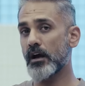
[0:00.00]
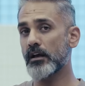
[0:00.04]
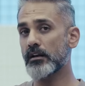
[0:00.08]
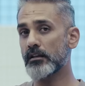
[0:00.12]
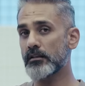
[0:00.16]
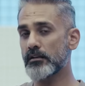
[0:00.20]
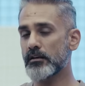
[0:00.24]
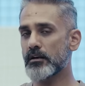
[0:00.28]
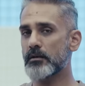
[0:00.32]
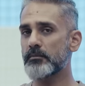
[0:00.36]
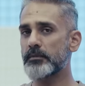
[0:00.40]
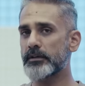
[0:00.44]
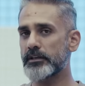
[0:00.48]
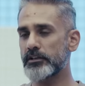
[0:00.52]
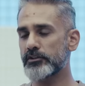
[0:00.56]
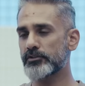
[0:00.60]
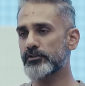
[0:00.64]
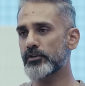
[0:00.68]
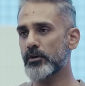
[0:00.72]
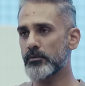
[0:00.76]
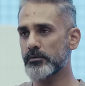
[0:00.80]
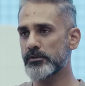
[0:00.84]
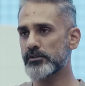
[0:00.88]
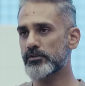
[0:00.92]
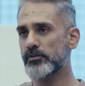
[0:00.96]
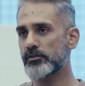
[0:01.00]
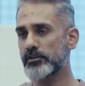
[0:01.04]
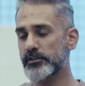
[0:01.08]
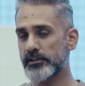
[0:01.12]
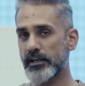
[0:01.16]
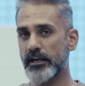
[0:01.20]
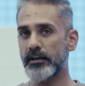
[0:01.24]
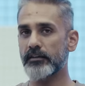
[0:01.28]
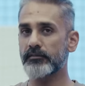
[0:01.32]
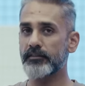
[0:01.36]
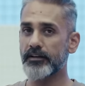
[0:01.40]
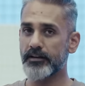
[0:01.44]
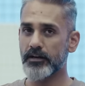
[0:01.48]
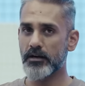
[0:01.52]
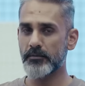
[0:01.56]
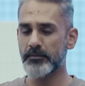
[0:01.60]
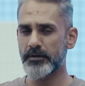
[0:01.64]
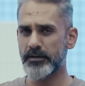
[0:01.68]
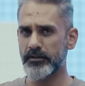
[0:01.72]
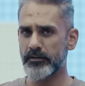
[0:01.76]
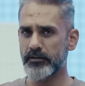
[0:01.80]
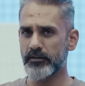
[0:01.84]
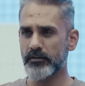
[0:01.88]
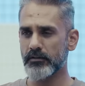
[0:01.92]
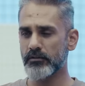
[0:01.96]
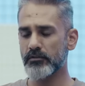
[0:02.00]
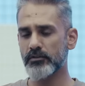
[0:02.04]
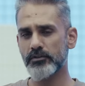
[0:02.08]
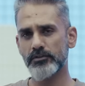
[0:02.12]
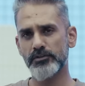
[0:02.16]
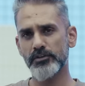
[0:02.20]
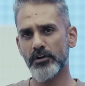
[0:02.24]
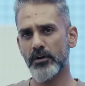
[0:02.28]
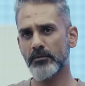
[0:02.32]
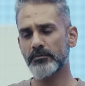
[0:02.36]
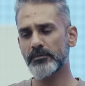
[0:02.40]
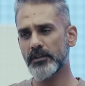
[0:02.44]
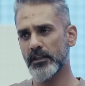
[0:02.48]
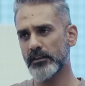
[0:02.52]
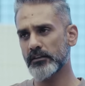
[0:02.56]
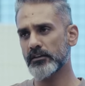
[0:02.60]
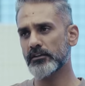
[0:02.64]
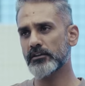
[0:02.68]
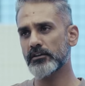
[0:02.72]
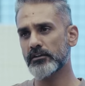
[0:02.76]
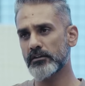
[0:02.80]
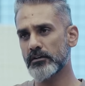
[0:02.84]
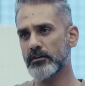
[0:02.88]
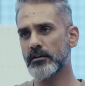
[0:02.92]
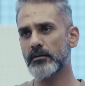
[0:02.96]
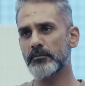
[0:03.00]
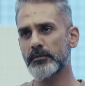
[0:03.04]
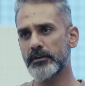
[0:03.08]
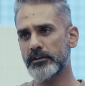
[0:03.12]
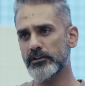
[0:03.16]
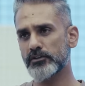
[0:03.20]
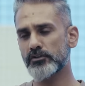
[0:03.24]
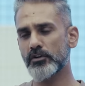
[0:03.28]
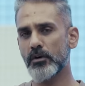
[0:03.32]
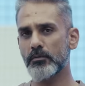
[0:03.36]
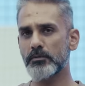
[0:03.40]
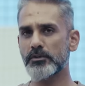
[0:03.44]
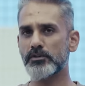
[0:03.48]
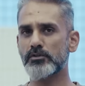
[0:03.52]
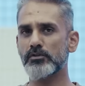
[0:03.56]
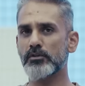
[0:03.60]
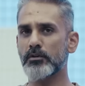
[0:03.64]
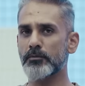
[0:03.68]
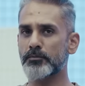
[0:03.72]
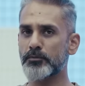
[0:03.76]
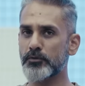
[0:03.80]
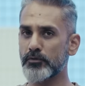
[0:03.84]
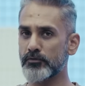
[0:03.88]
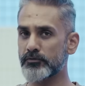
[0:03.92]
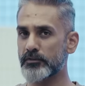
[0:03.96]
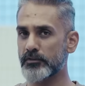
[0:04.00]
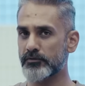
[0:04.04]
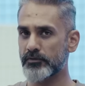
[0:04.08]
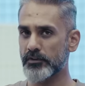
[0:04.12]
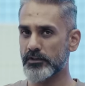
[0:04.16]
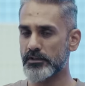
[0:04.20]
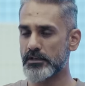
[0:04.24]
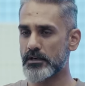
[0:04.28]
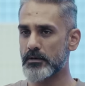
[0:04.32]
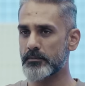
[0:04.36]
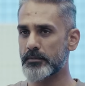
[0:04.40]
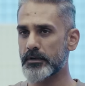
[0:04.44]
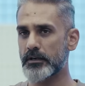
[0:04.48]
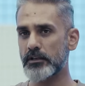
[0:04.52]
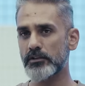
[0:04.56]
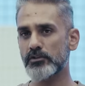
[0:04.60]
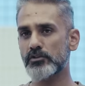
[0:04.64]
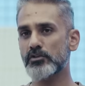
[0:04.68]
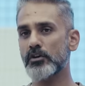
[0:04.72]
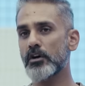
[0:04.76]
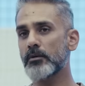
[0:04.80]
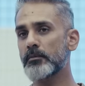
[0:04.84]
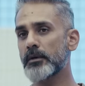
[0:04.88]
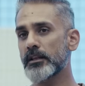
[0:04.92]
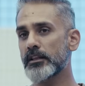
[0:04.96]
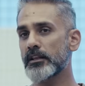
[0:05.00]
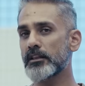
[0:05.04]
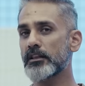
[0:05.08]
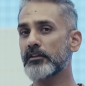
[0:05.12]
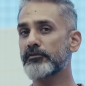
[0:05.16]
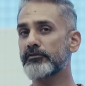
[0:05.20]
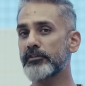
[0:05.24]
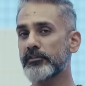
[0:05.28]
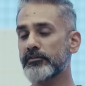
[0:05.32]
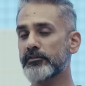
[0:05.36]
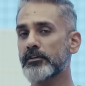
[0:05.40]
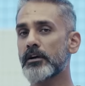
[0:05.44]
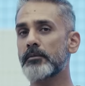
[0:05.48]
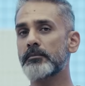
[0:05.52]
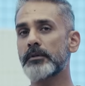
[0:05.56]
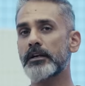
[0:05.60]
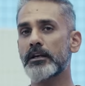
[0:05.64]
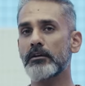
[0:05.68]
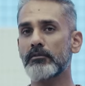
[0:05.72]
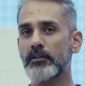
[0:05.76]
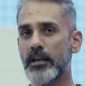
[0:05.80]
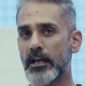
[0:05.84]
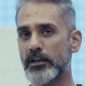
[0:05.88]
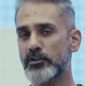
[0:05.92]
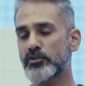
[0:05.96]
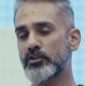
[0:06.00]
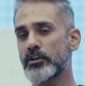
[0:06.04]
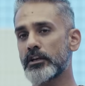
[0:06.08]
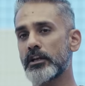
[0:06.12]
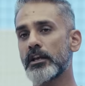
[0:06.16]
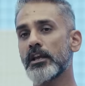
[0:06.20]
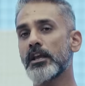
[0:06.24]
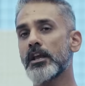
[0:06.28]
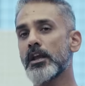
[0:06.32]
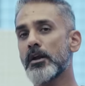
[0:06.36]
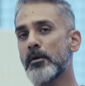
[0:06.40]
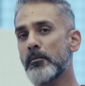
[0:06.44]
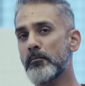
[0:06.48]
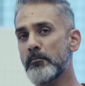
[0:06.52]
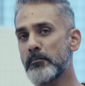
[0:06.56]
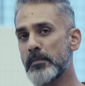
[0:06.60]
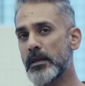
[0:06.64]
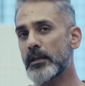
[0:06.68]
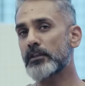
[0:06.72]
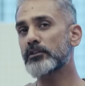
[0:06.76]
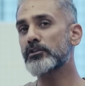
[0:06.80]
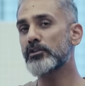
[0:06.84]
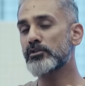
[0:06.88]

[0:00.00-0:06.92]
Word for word: another committee's job is to decide if that committee did a good job then the third committee's job is to approve the first committee's job and then the fifth committee will actually make